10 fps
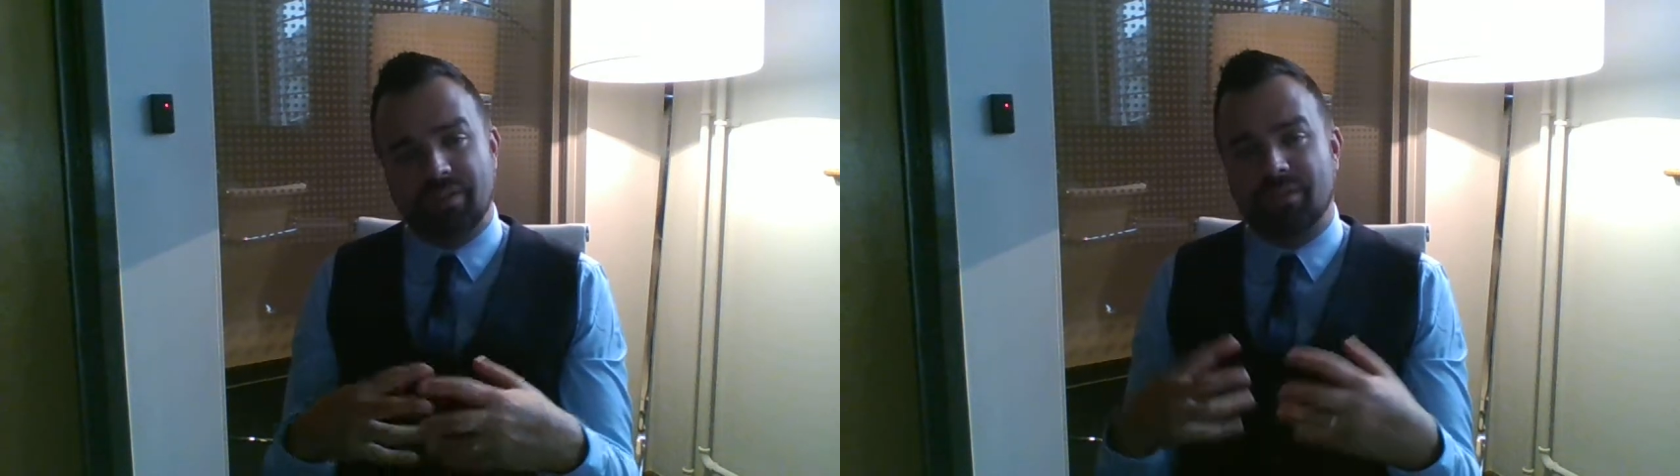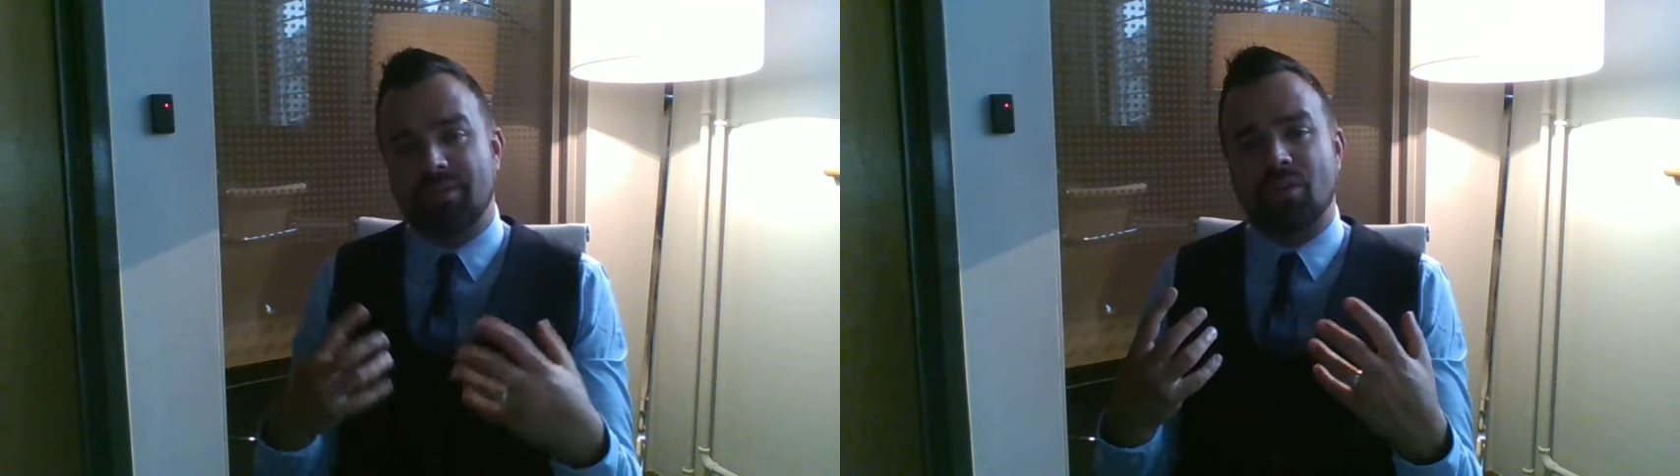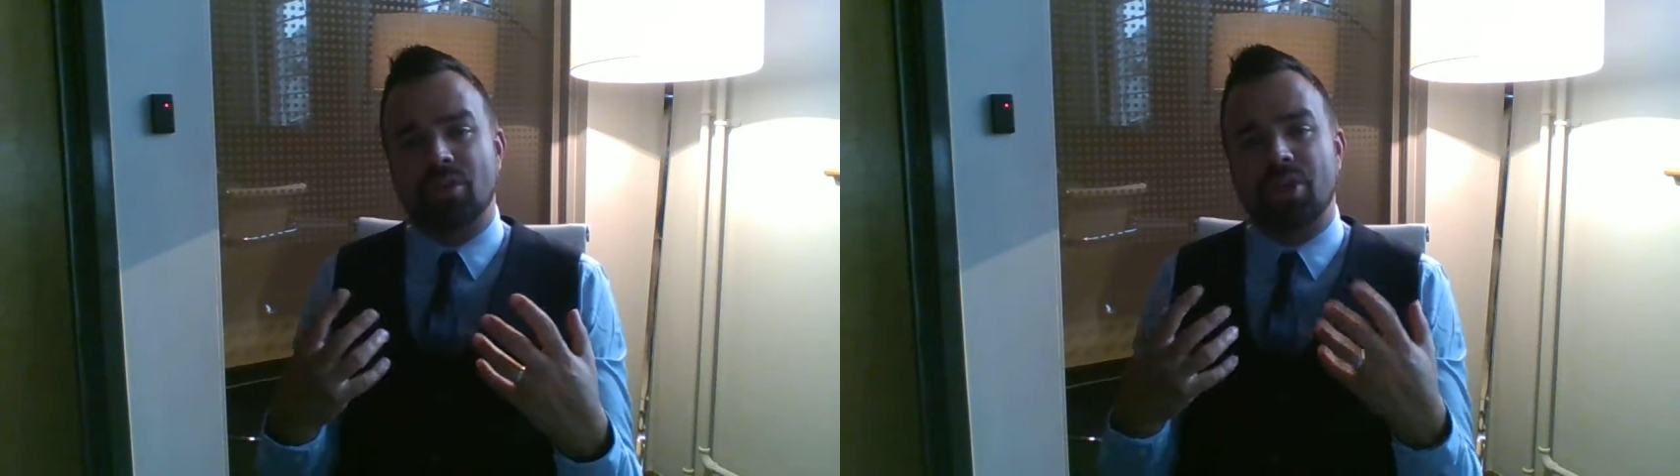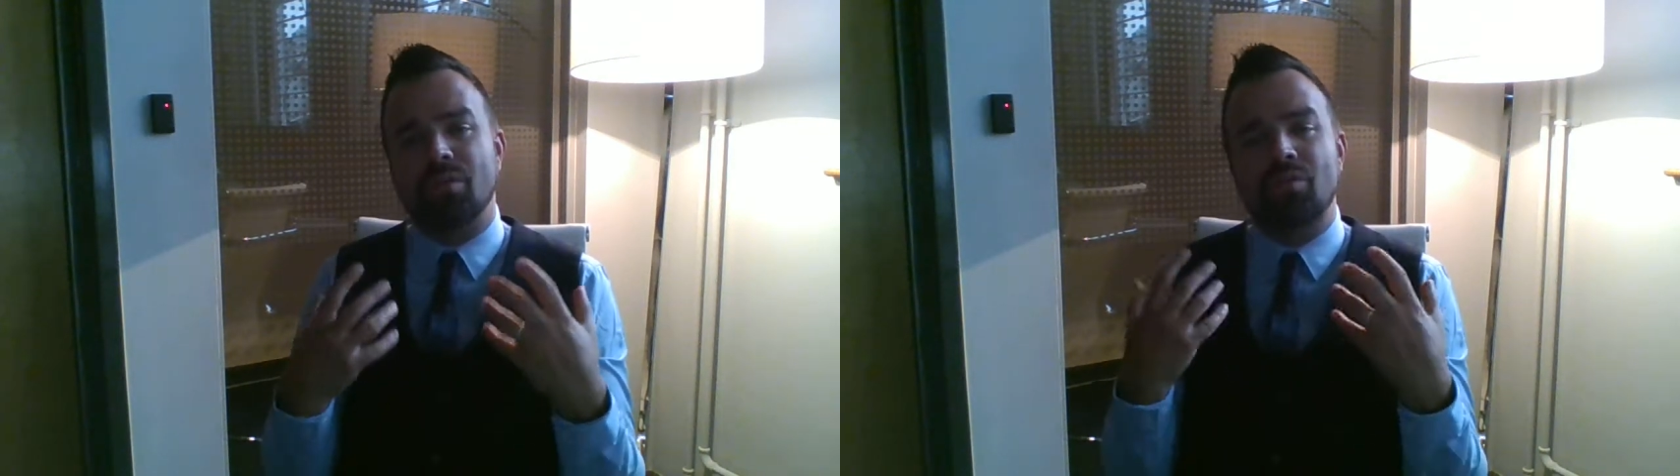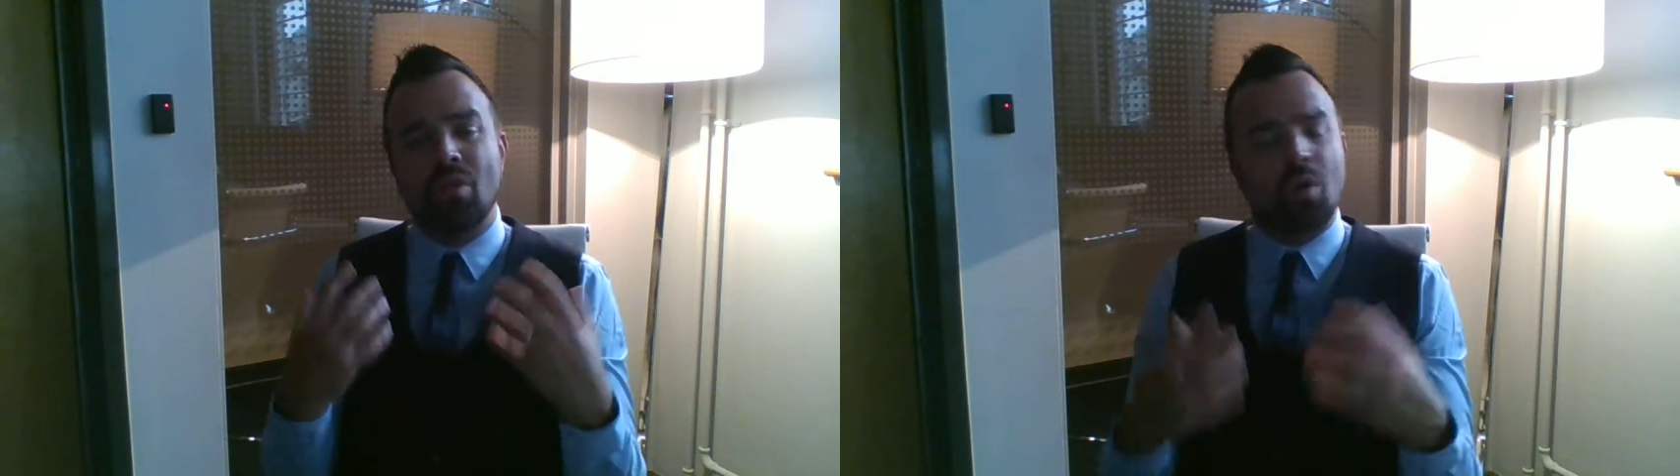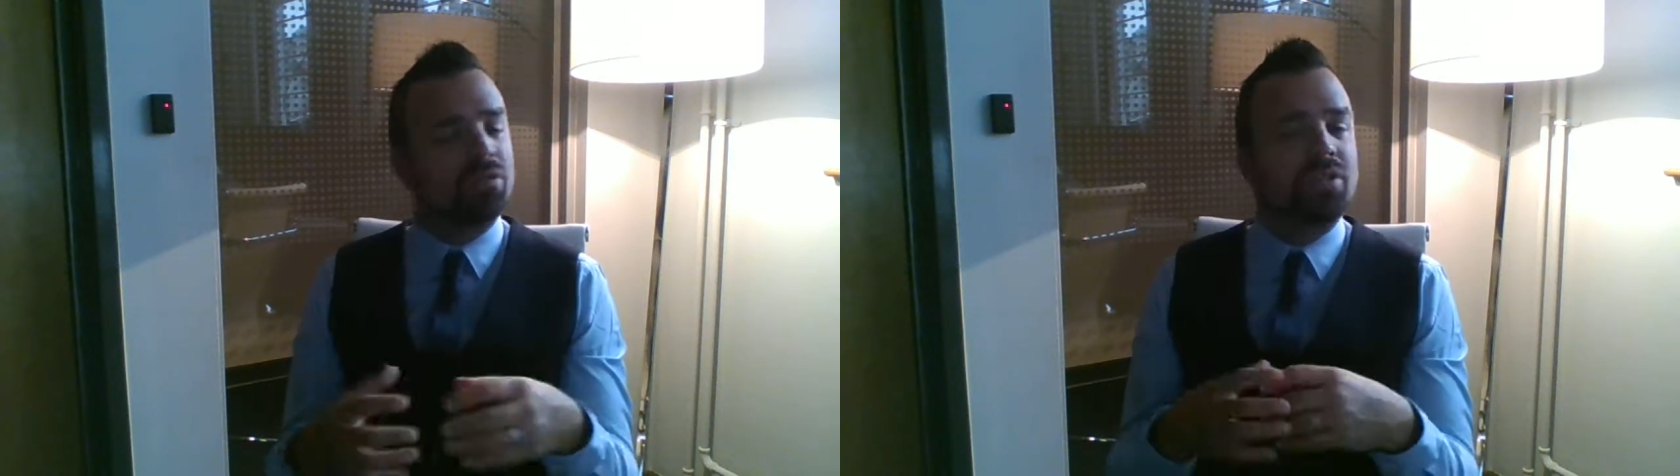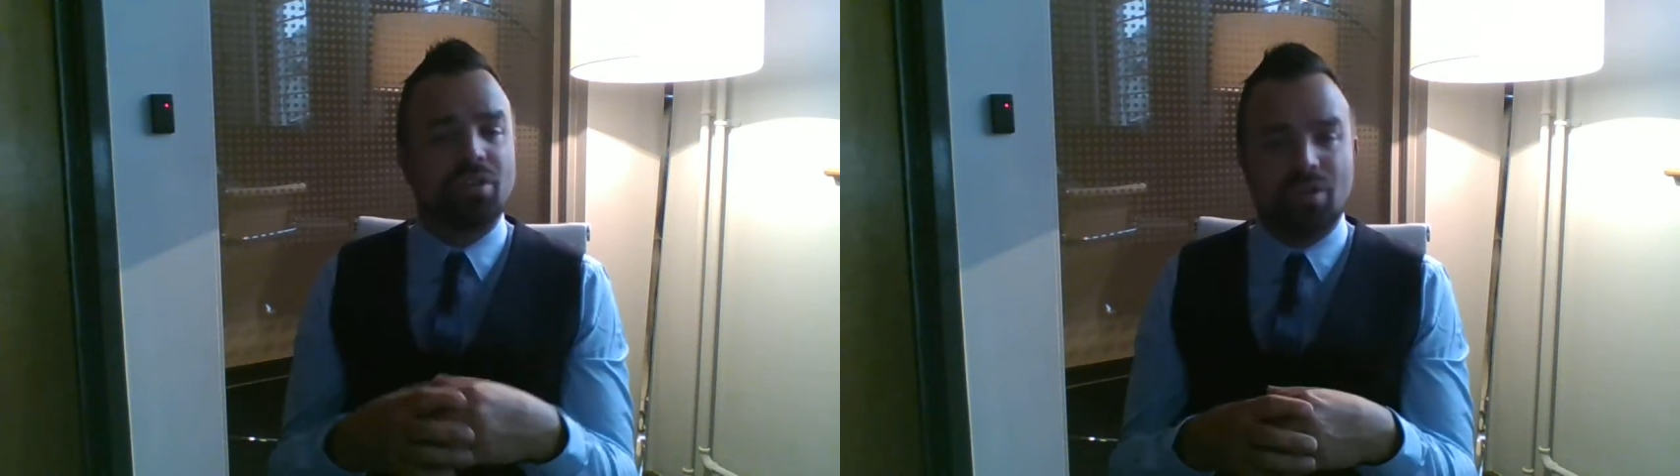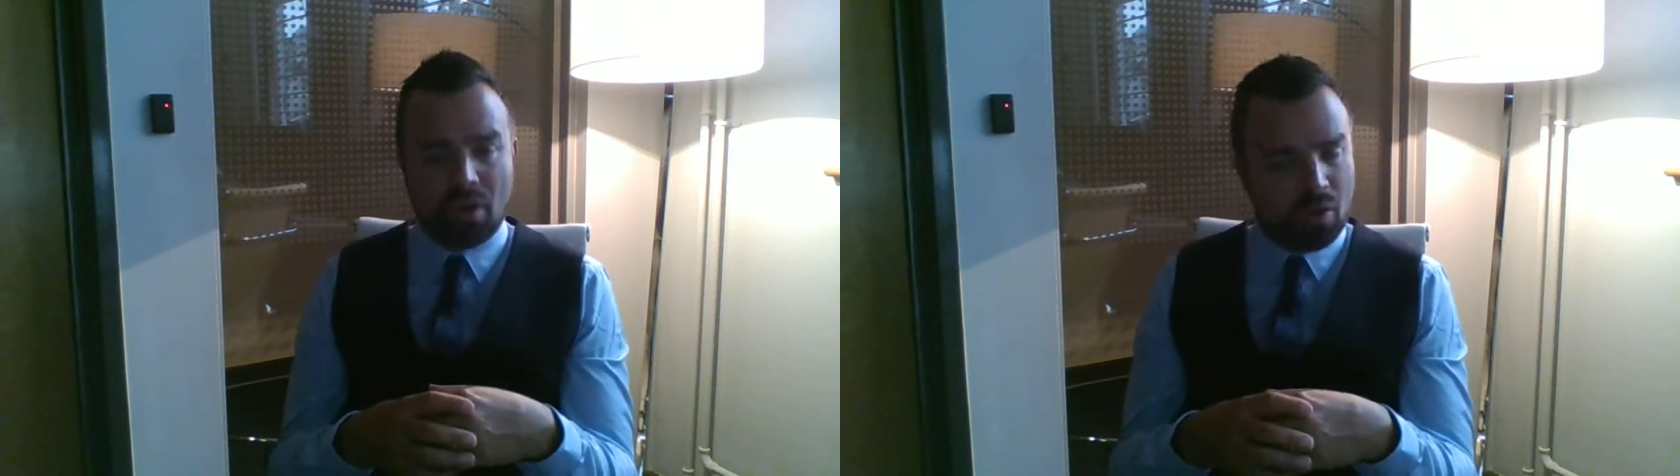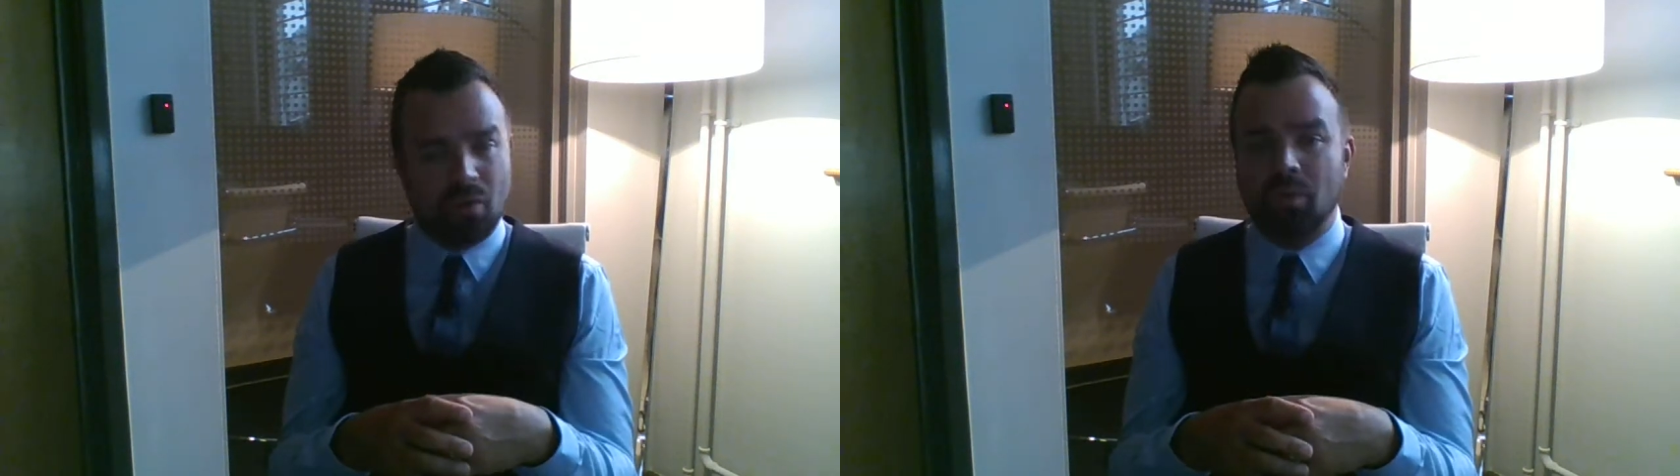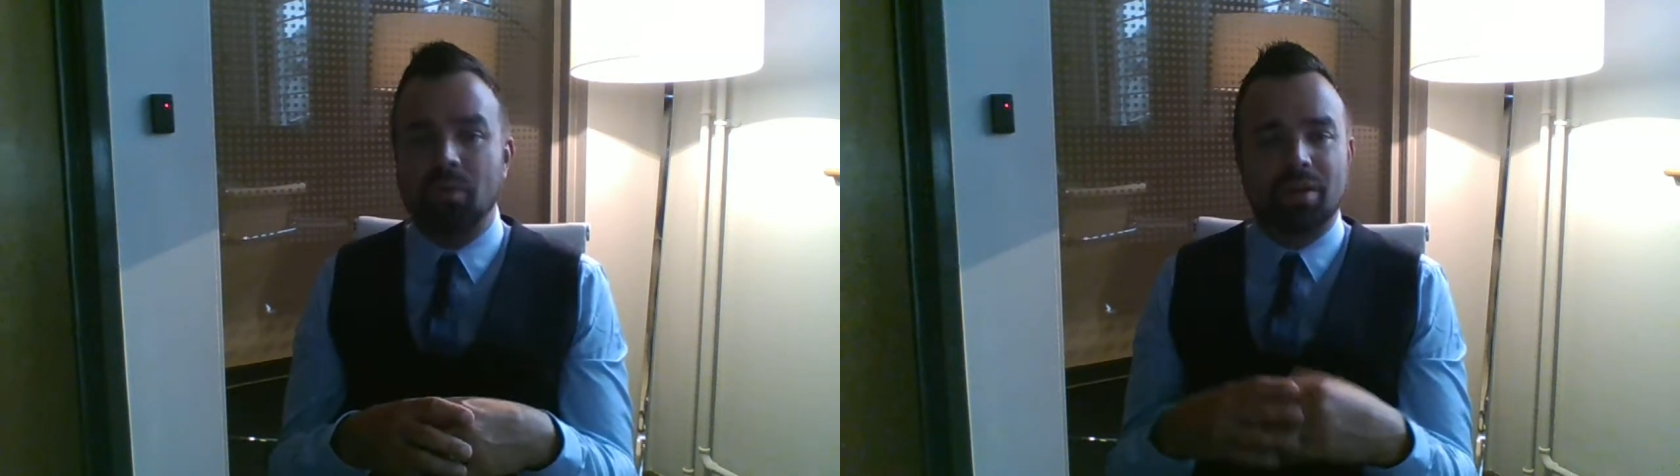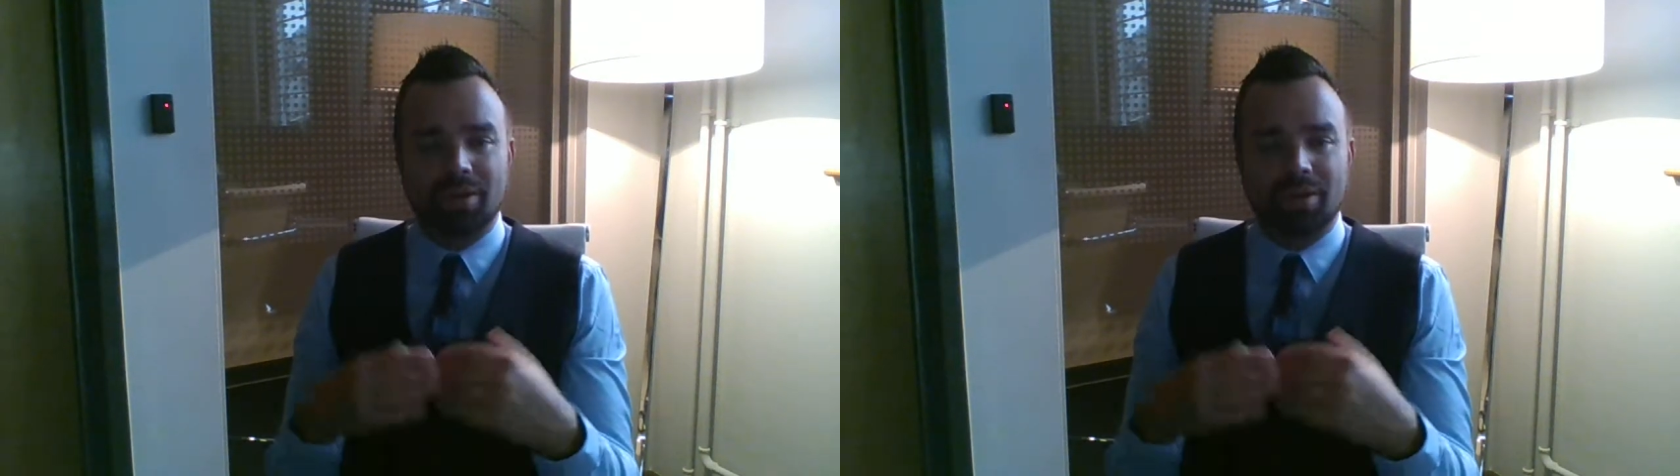for you not to know